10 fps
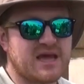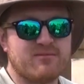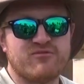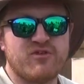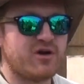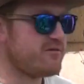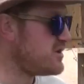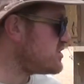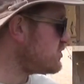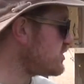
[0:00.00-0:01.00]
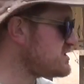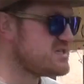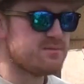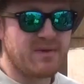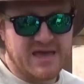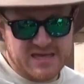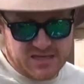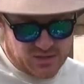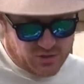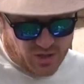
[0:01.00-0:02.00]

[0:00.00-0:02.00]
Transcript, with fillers: the campfire and you're talking to your mate, you